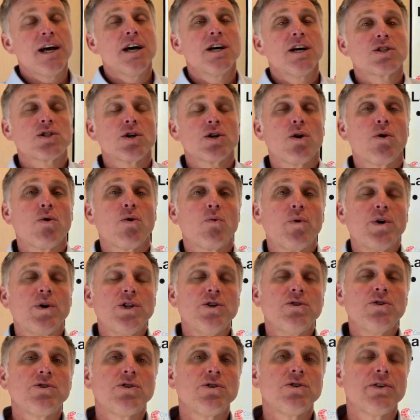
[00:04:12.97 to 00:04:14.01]
So when
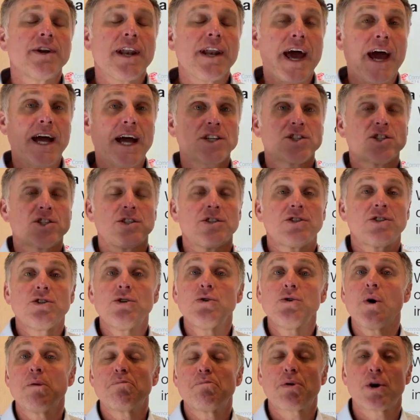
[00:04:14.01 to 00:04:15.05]
you do an action
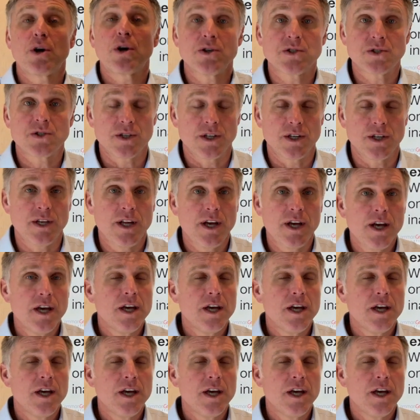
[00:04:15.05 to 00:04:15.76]
to a person,